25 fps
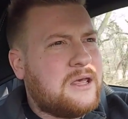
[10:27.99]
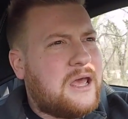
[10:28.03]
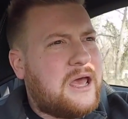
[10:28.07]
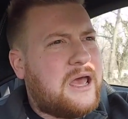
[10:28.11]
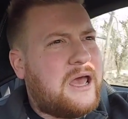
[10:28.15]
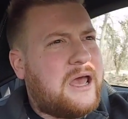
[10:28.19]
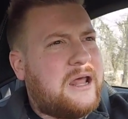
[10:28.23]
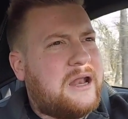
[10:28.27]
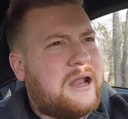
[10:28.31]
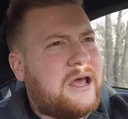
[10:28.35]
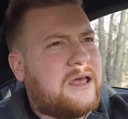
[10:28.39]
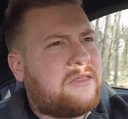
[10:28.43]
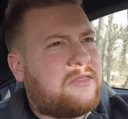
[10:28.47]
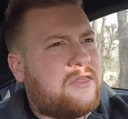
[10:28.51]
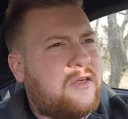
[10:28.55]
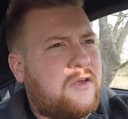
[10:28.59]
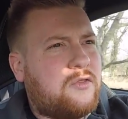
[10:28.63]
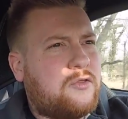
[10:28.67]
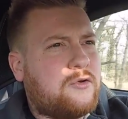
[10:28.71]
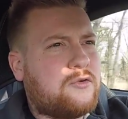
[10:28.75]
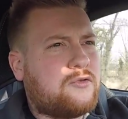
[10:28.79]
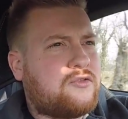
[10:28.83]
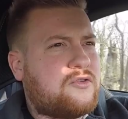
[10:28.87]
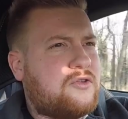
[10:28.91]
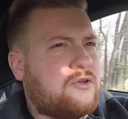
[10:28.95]
and I
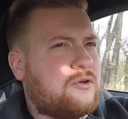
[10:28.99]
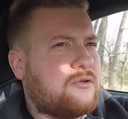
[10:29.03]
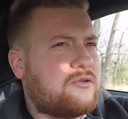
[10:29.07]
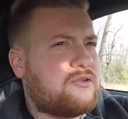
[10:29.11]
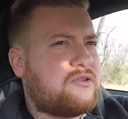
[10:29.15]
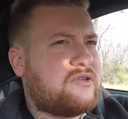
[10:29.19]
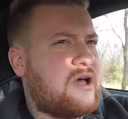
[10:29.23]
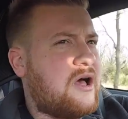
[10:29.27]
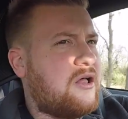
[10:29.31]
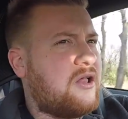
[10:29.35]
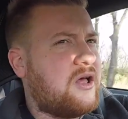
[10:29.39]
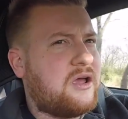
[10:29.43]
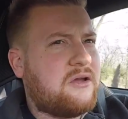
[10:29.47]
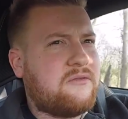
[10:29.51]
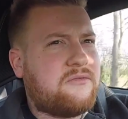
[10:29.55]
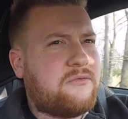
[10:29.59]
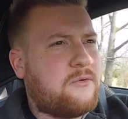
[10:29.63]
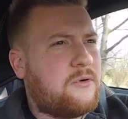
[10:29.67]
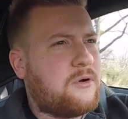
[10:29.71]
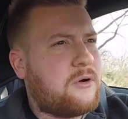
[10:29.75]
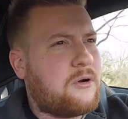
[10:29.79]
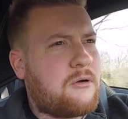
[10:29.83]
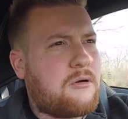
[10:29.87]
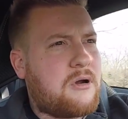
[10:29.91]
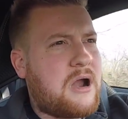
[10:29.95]
think they're still selling
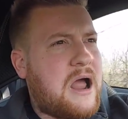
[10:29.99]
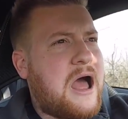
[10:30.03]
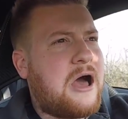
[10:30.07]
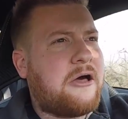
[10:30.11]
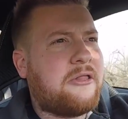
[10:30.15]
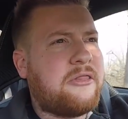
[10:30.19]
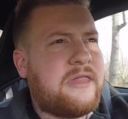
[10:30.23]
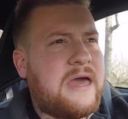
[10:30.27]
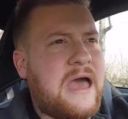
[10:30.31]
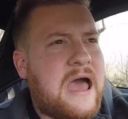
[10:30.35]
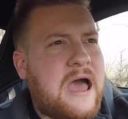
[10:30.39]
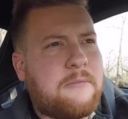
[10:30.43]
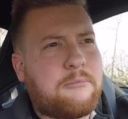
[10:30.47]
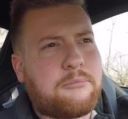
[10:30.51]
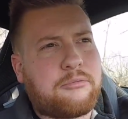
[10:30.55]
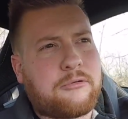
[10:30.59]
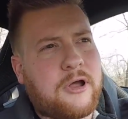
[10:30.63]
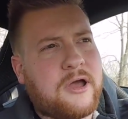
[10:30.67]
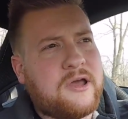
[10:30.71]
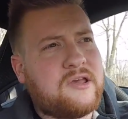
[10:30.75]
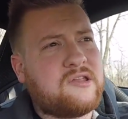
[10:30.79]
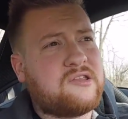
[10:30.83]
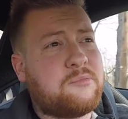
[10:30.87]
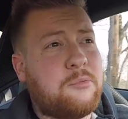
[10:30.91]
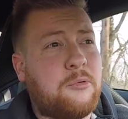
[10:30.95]
for around that
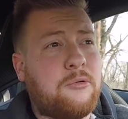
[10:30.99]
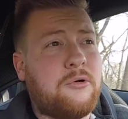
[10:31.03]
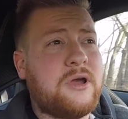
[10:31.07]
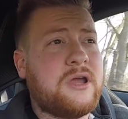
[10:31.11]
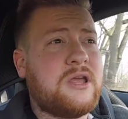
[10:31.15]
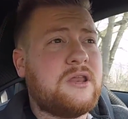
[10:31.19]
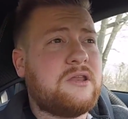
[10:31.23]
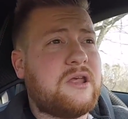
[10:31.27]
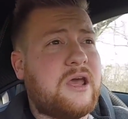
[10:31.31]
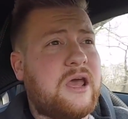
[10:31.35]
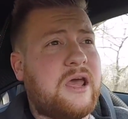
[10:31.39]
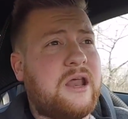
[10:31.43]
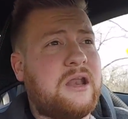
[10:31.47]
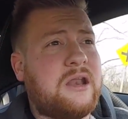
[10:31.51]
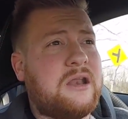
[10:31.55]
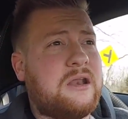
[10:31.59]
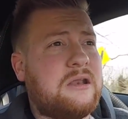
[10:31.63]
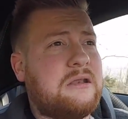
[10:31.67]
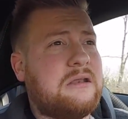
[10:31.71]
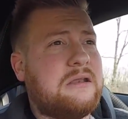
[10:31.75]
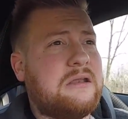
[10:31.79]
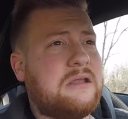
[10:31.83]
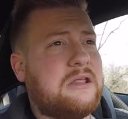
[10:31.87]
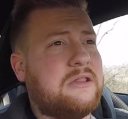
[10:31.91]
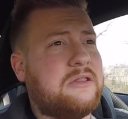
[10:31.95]
price point,
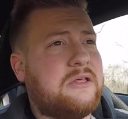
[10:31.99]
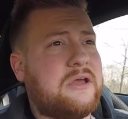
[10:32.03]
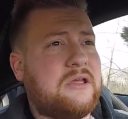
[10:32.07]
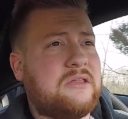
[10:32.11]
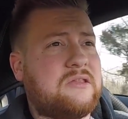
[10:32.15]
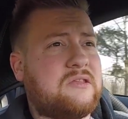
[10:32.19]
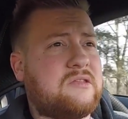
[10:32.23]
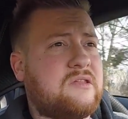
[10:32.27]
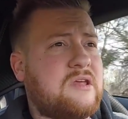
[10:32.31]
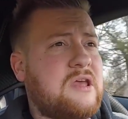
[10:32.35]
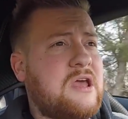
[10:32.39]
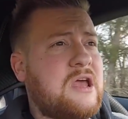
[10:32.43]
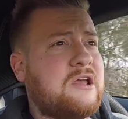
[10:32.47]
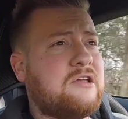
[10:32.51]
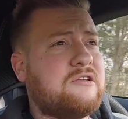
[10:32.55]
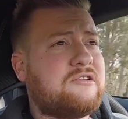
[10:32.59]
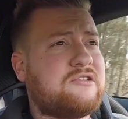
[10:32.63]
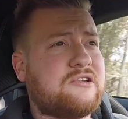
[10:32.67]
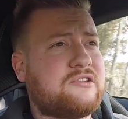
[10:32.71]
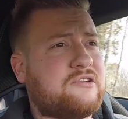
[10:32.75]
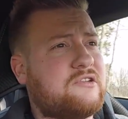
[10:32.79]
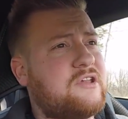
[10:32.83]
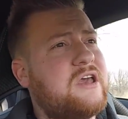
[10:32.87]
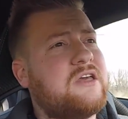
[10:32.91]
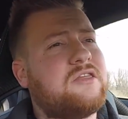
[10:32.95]
and it's
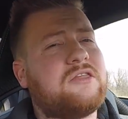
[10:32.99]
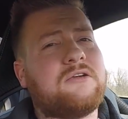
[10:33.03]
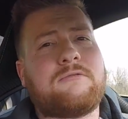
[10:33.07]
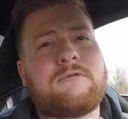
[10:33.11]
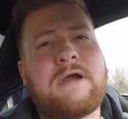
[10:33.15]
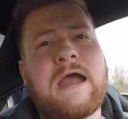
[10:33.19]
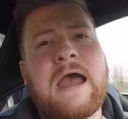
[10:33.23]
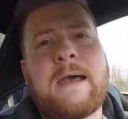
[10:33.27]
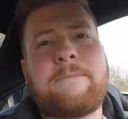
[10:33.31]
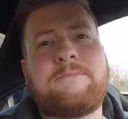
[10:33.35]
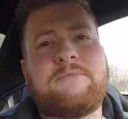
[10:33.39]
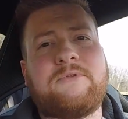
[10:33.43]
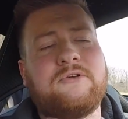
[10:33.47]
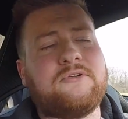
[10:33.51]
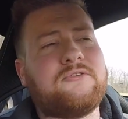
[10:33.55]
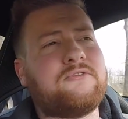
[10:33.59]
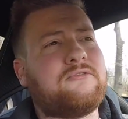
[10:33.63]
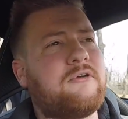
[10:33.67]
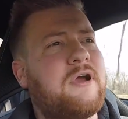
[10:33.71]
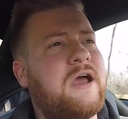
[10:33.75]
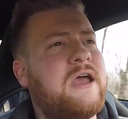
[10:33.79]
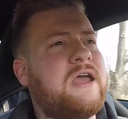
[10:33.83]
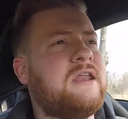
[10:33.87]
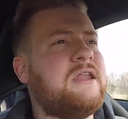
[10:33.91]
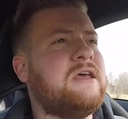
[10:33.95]
just like the Raptors,
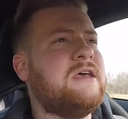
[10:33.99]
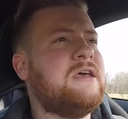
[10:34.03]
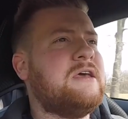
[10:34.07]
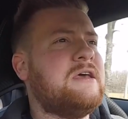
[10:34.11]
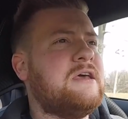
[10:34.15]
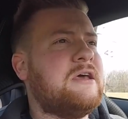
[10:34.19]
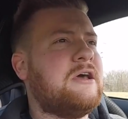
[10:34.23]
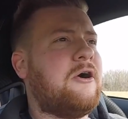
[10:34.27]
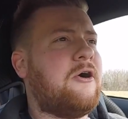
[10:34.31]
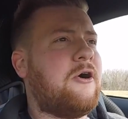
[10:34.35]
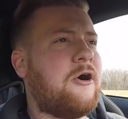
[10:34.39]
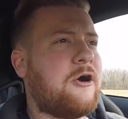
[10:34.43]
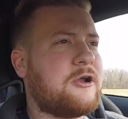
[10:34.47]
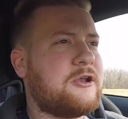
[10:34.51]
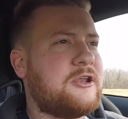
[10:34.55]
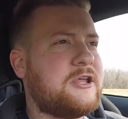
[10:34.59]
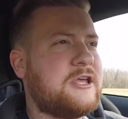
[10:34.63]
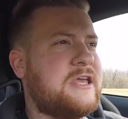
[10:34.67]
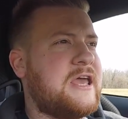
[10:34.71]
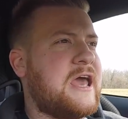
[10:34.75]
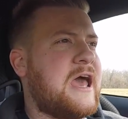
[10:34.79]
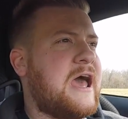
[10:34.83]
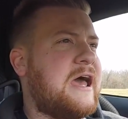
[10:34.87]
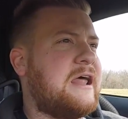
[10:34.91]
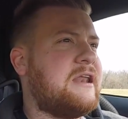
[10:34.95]
right? Hard to
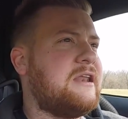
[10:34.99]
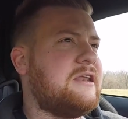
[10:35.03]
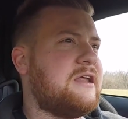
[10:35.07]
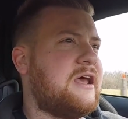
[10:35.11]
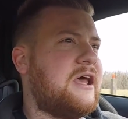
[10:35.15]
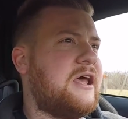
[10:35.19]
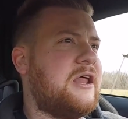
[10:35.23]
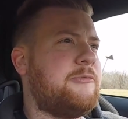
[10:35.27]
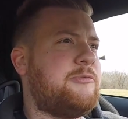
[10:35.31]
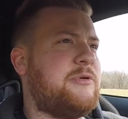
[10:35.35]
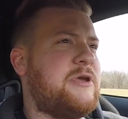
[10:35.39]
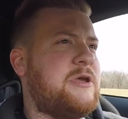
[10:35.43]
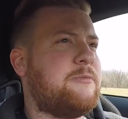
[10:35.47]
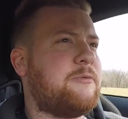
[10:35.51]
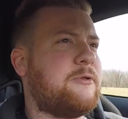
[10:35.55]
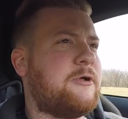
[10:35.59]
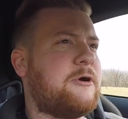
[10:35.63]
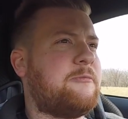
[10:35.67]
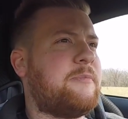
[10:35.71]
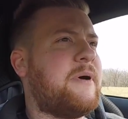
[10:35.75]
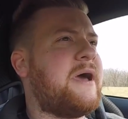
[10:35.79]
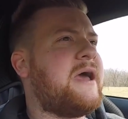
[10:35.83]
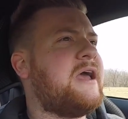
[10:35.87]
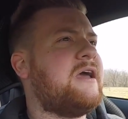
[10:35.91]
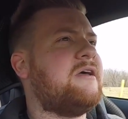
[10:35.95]
get, and people
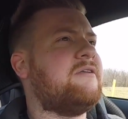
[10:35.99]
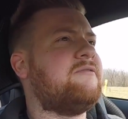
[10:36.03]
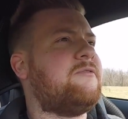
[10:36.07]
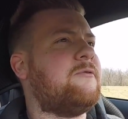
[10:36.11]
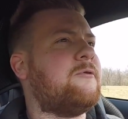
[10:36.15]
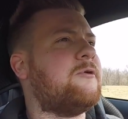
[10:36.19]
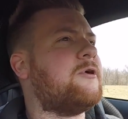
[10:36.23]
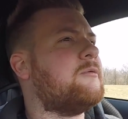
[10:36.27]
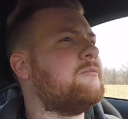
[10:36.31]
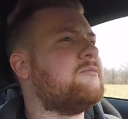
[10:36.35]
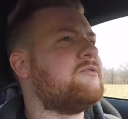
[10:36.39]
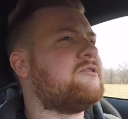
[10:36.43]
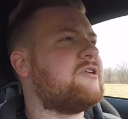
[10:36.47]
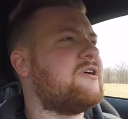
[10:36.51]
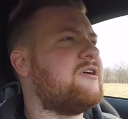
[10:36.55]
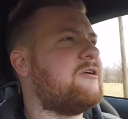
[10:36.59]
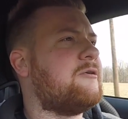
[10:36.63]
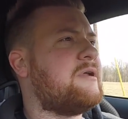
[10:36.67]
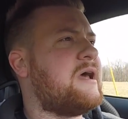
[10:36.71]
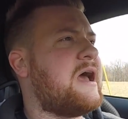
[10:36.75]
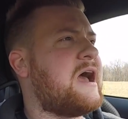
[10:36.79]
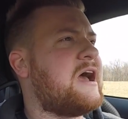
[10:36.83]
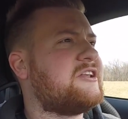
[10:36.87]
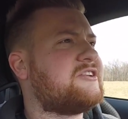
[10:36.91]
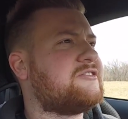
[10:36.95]
are paying for them, so
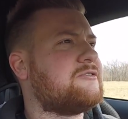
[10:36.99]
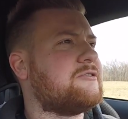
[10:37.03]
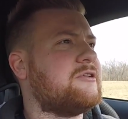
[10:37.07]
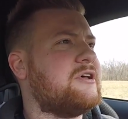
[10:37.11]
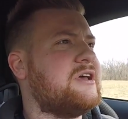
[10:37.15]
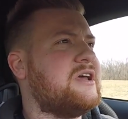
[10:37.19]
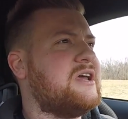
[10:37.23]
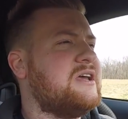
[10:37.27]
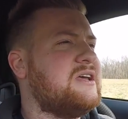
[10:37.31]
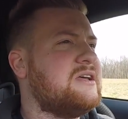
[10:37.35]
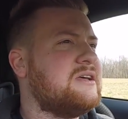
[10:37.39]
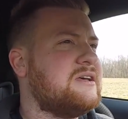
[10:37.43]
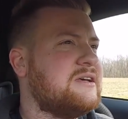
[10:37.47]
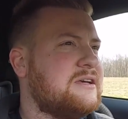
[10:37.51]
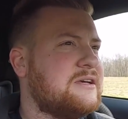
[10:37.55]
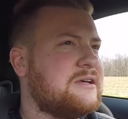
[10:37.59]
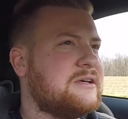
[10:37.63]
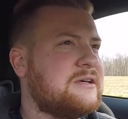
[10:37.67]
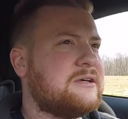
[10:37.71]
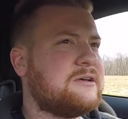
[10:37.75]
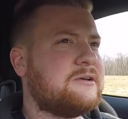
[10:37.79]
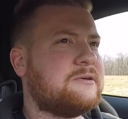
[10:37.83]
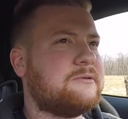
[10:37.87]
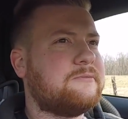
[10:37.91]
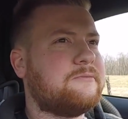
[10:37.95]
naturally,
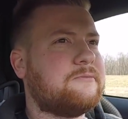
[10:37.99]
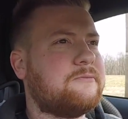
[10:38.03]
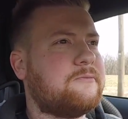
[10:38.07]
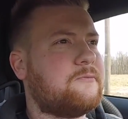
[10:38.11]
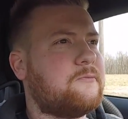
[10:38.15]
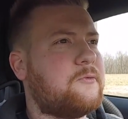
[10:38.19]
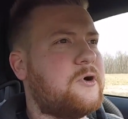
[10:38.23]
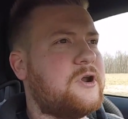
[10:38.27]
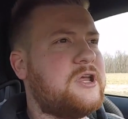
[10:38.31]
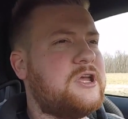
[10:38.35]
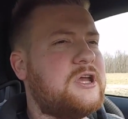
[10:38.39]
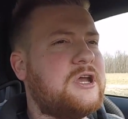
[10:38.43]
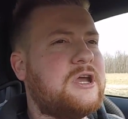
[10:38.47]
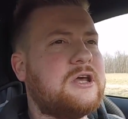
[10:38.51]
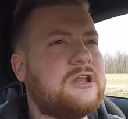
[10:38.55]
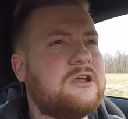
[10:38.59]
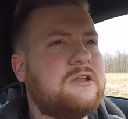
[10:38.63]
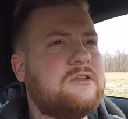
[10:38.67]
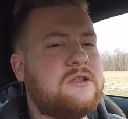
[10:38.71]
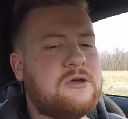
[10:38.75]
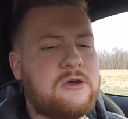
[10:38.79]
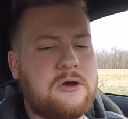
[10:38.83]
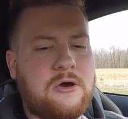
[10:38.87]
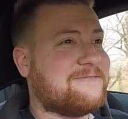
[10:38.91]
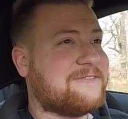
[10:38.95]
what are you gonna
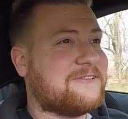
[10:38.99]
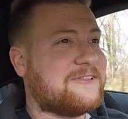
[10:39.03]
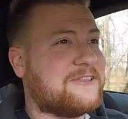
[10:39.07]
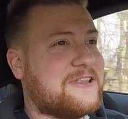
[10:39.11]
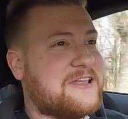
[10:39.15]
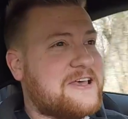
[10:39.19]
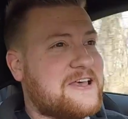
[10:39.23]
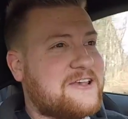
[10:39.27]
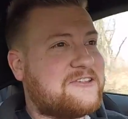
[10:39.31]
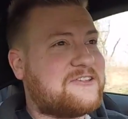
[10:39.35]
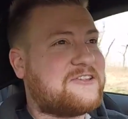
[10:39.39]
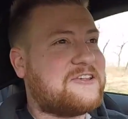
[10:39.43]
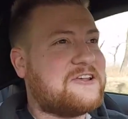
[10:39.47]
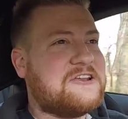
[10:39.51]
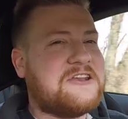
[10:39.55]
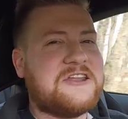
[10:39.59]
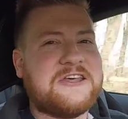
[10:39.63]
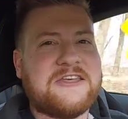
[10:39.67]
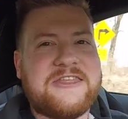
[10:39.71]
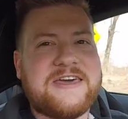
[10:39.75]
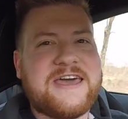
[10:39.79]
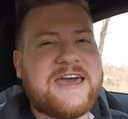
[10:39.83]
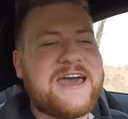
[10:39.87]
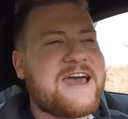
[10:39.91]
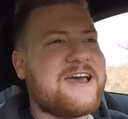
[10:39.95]
do? Listen
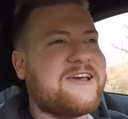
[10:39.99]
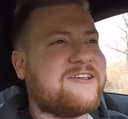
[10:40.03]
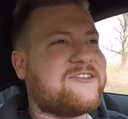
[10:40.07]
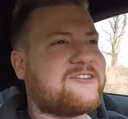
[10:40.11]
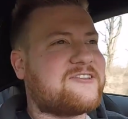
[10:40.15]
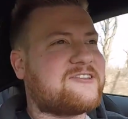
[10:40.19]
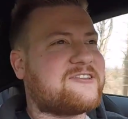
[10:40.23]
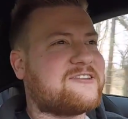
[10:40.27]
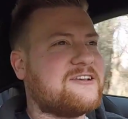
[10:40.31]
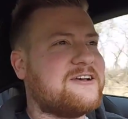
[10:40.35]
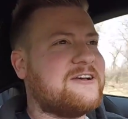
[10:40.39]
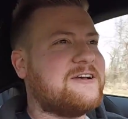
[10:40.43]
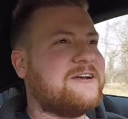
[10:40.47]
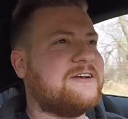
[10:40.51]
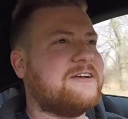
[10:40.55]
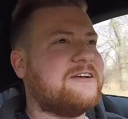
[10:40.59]
to this!